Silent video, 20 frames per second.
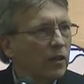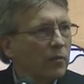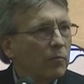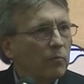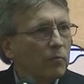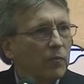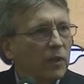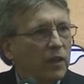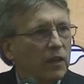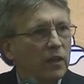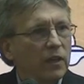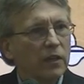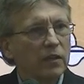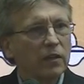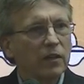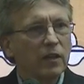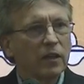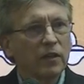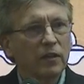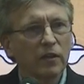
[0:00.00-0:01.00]
meaning
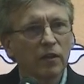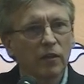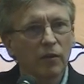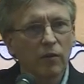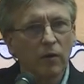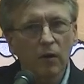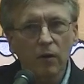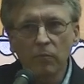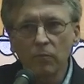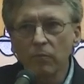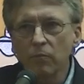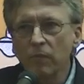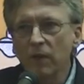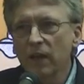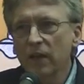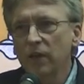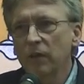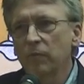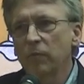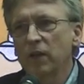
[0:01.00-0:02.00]
that there are
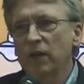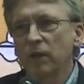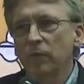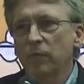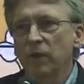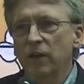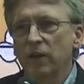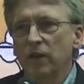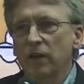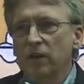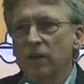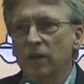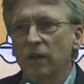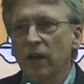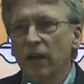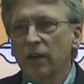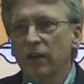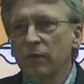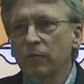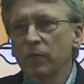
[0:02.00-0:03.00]
many, many, many
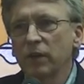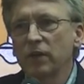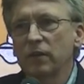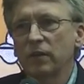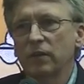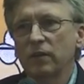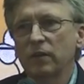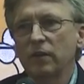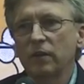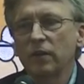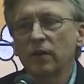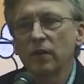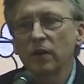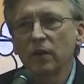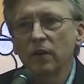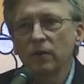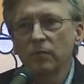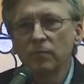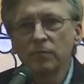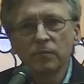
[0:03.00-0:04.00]
undocumented.
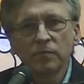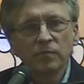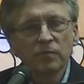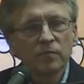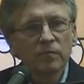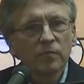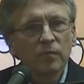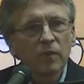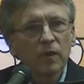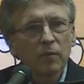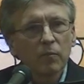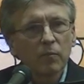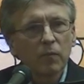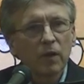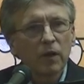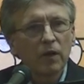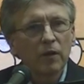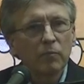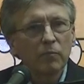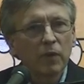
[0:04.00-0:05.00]

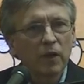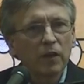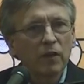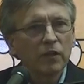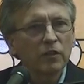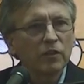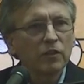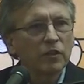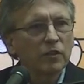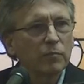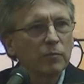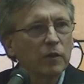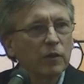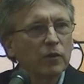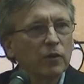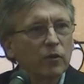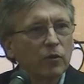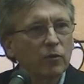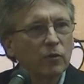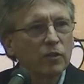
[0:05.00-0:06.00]
My cousin's married
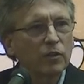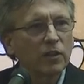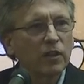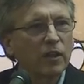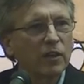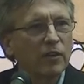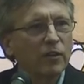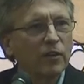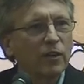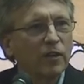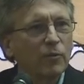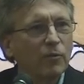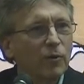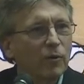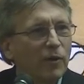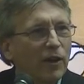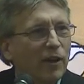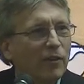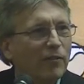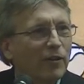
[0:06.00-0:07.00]
to Chris Kennedy. We
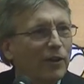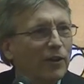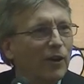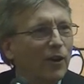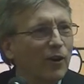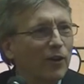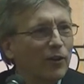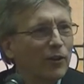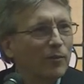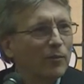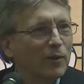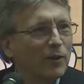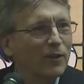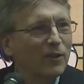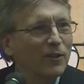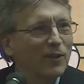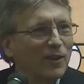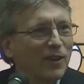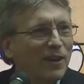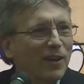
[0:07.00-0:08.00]
were having an
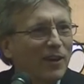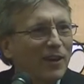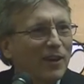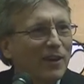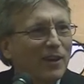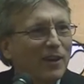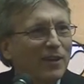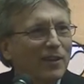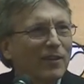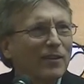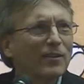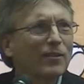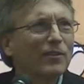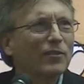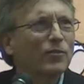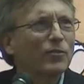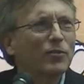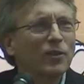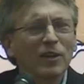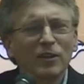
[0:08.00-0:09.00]
argument
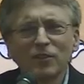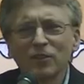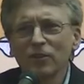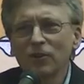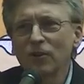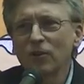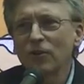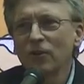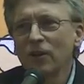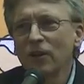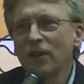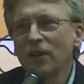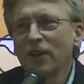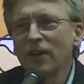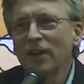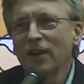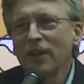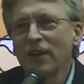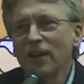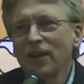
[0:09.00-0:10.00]
2 nights ago,
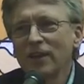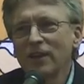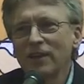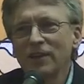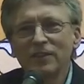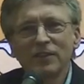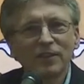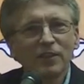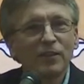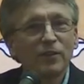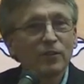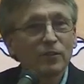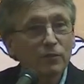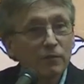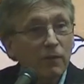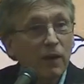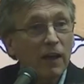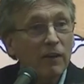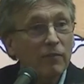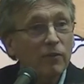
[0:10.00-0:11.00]
and he said there's
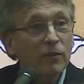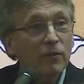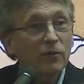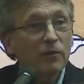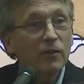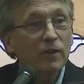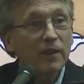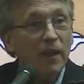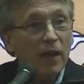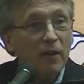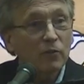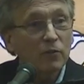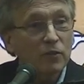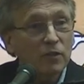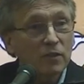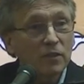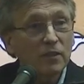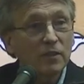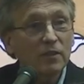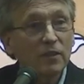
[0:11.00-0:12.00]

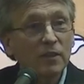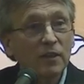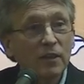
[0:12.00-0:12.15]
500,000